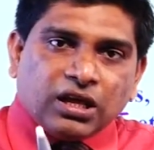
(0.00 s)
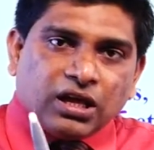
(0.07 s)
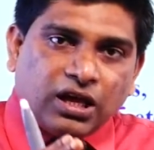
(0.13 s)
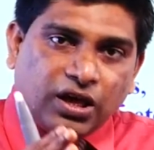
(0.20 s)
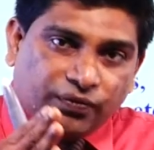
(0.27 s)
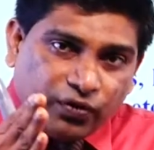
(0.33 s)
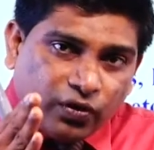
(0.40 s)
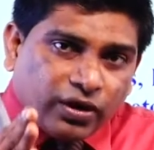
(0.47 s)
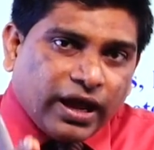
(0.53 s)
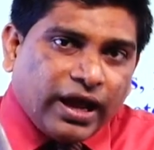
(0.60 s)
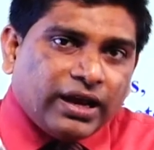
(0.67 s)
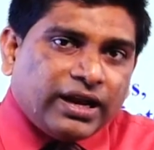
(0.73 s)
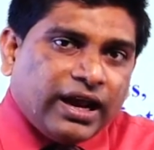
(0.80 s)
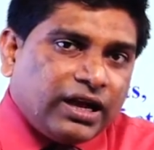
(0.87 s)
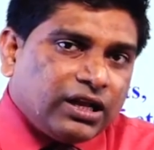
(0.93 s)
if you
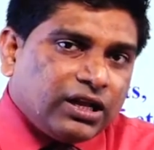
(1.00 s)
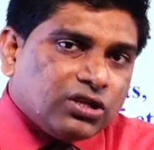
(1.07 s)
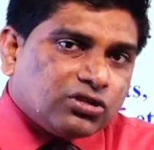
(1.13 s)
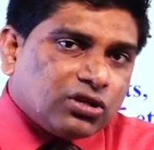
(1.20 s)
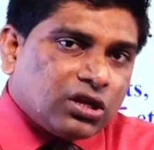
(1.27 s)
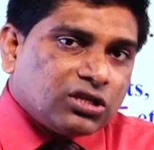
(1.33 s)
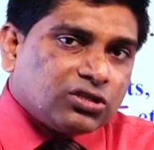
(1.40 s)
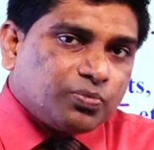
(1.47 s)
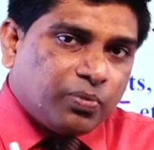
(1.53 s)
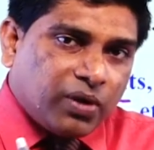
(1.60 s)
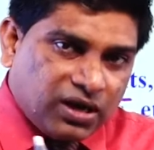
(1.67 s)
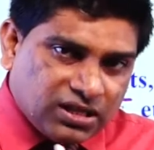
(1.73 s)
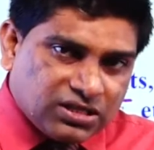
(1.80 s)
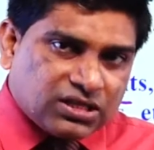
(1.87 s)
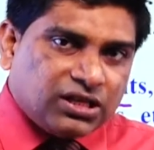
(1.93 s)
can get insurance
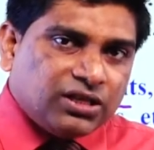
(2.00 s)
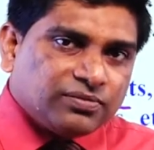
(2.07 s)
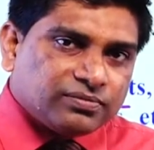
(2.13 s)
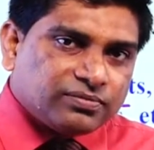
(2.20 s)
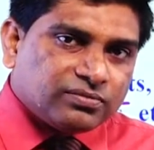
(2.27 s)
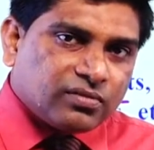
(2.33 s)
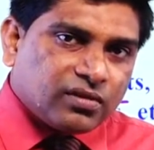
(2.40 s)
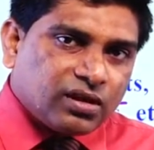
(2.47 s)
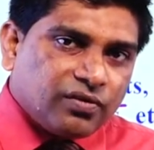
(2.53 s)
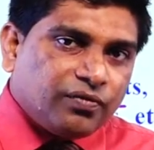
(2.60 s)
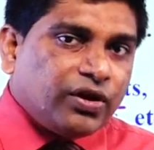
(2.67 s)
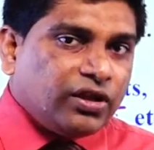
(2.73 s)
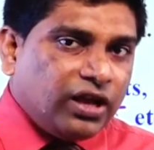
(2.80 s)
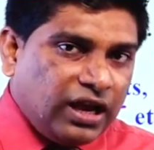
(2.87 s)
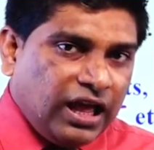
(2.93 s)
policy
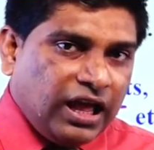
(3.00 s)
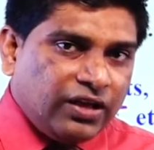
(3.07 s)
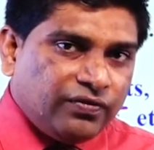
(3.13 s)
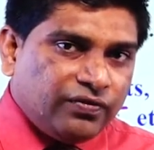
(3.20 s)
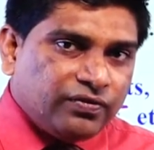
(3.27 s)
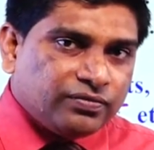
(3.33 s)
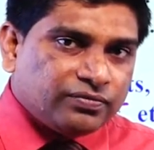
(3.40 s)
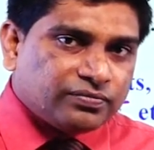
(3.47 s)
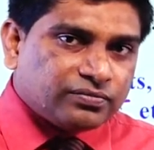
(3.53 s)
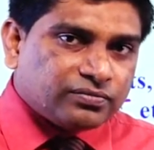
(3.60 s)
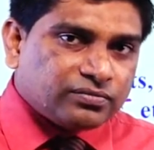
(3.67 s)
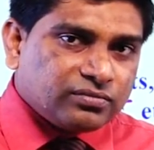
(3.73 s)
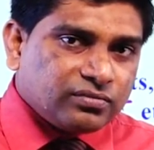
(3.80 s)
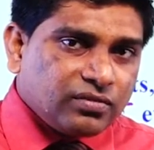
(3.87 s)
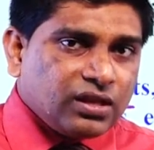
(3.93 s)
for your life,
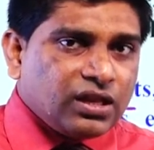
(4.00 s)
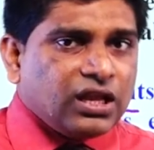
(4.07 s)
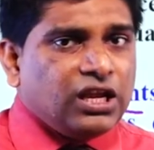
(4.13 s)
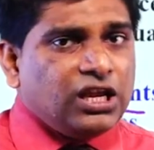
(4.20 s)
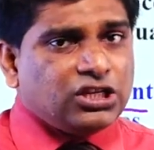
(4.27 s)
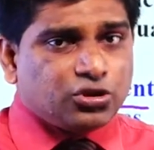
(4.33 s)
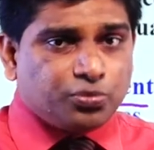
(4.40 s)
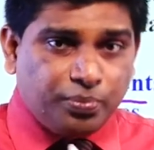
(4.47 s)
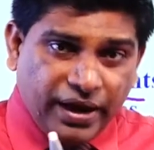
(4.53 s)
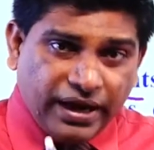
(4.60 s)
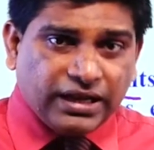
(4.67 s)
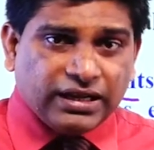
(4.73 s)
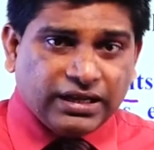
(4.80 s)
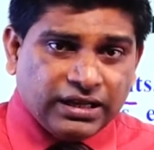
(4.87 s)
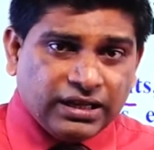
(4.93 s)
it's
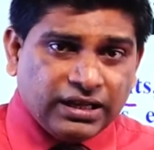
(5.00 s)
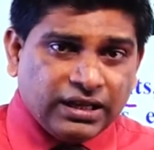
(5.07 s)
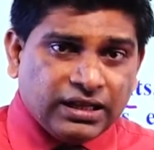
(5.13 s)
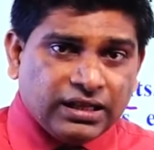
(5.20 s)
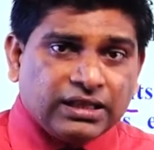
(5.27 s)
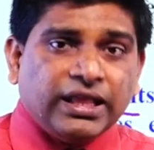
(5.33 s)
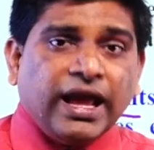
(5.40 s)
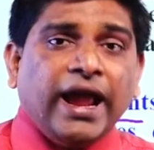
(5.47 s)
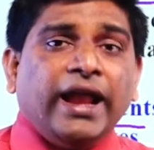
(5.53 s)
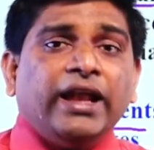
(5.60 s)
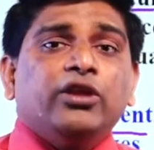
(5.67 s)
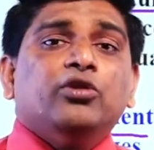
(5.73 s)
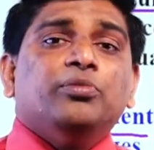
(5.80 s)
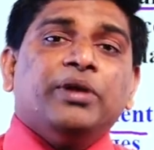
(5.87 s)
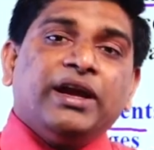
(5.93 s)
better than
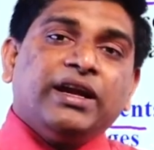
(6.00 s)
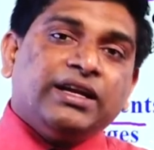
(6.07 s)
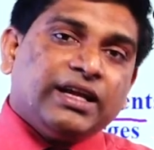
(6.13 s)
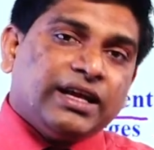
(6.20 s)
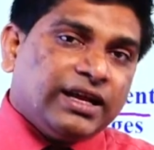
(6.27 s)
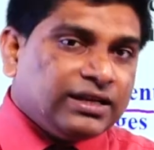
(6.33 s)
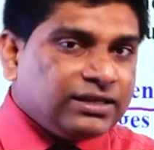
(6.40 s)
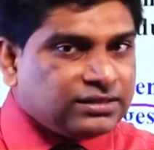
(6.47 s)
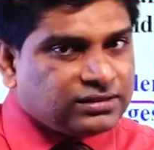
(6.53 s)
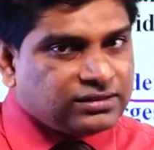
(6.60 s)
you maintain